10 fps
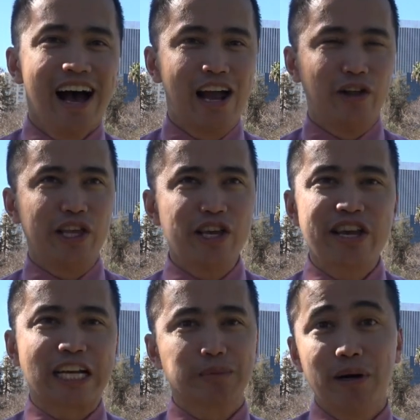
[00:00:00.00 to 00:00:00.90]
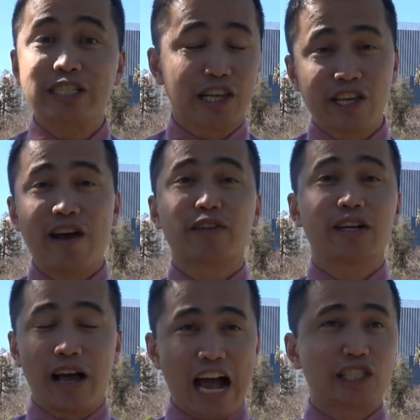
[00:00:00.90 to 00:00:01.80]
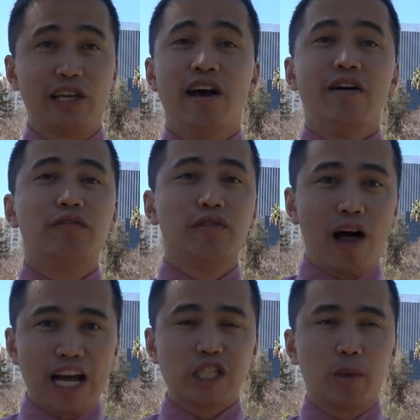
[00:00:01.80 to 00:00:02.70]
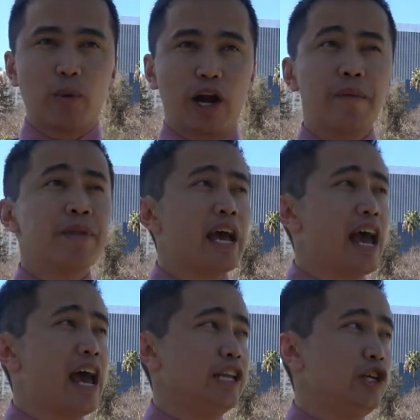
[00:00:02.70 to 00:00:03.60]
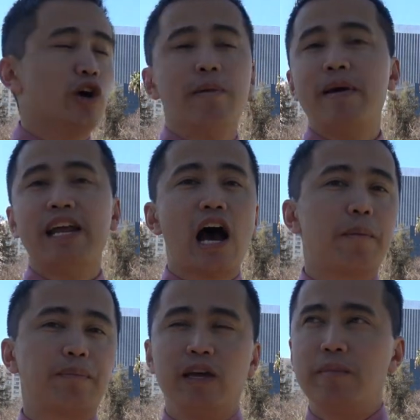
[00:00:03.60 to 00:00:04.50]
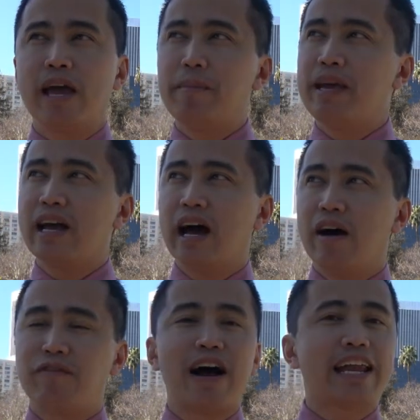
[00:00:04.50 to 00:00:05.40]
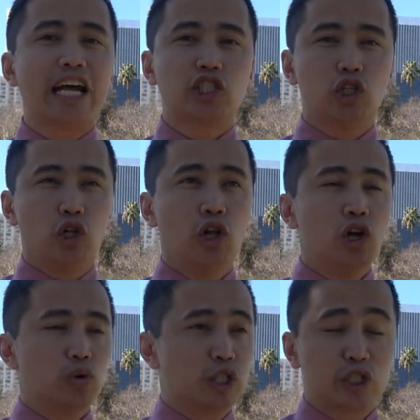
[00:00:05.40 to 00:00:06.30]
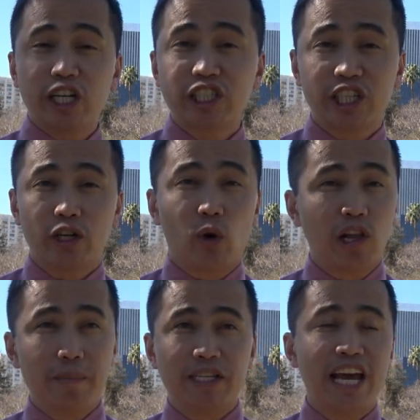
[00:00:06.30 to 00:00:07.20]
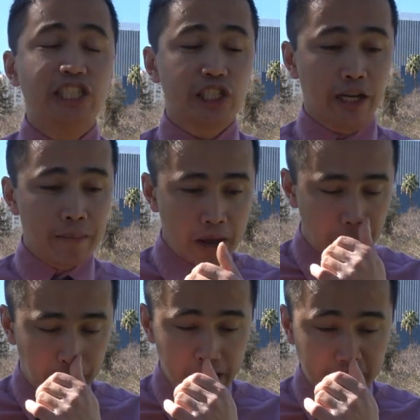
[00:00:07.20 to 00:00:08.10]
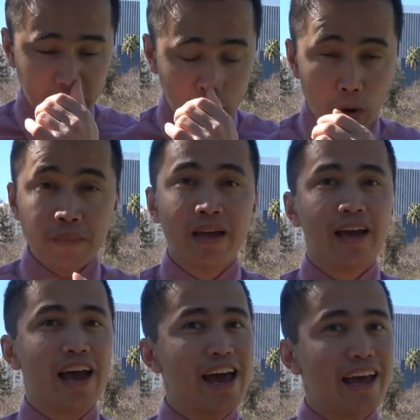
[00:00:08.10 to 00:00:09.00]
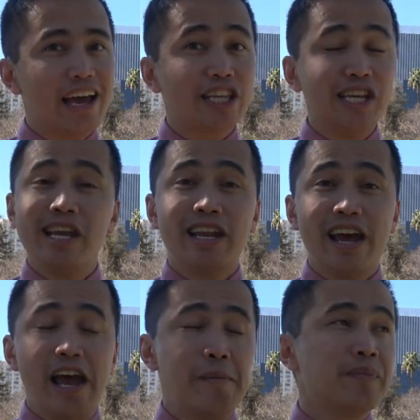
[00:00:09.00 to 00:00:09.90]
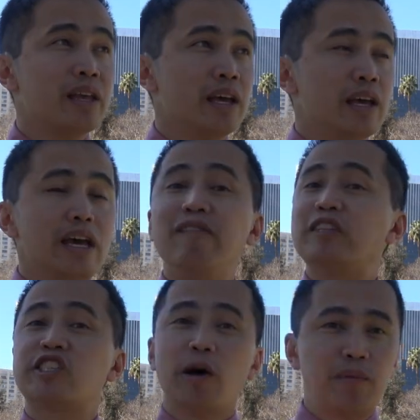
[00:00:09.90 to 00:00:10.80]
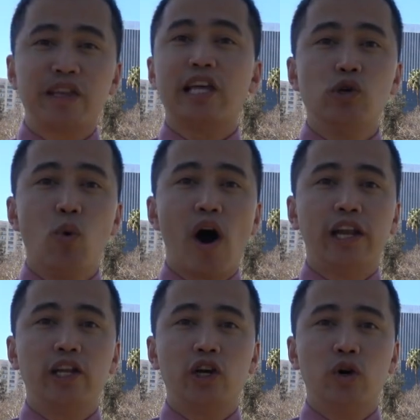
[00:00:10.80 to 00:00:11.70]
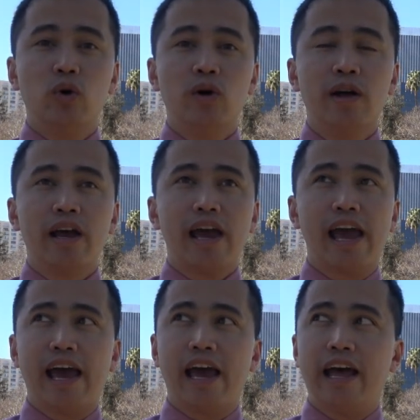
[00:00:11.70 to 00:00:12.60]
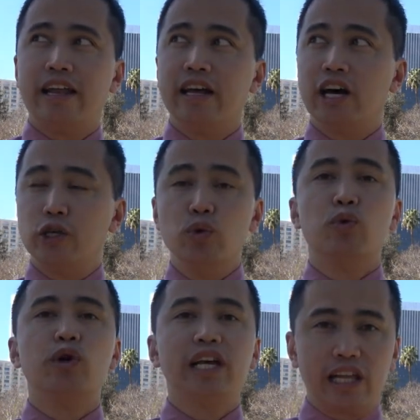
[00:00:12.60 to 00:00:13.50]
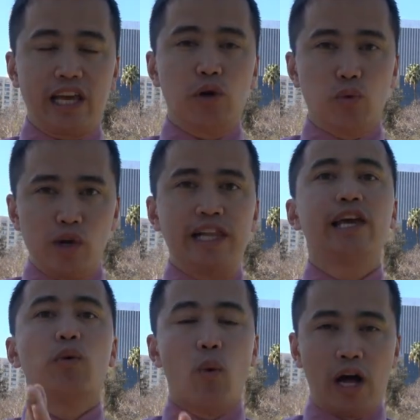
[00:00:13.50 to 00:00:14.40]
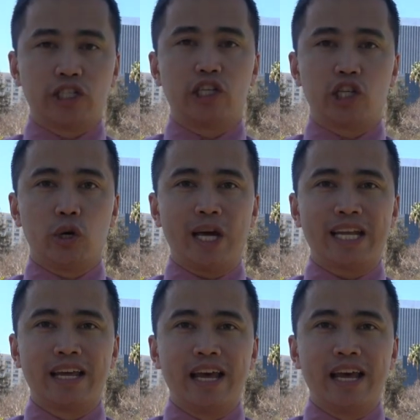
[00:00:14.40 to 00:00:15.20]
I don't think you can catch a bus. I think you have to actually fly somewhere. And you know, it may not, it may be a financial restriction or limitation, but you know, hey, at the end of the day, if it's something that you want to do and uh, you really, really want to do it,